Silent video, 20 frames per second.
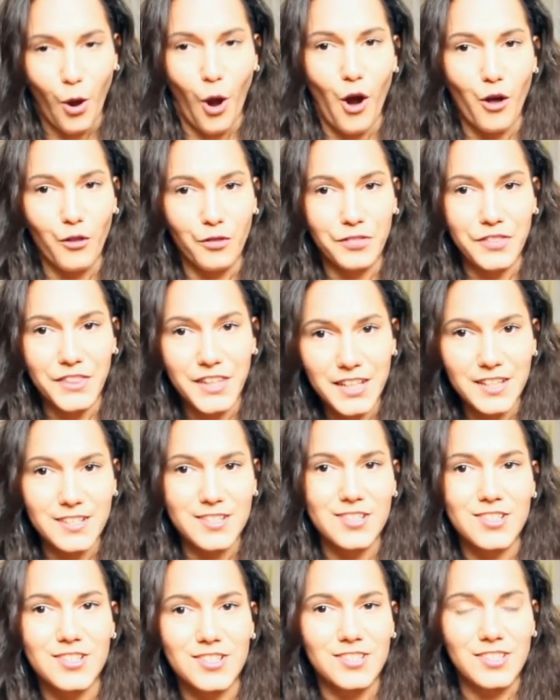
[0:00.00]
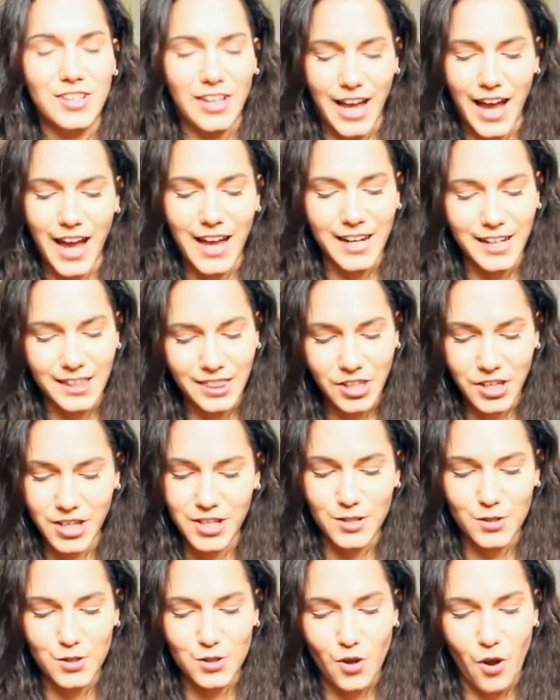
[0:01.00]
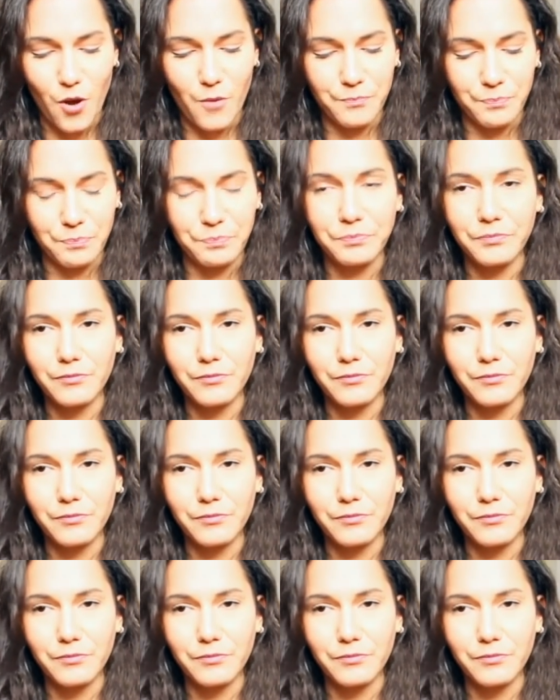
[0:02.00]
on this kind of thing, so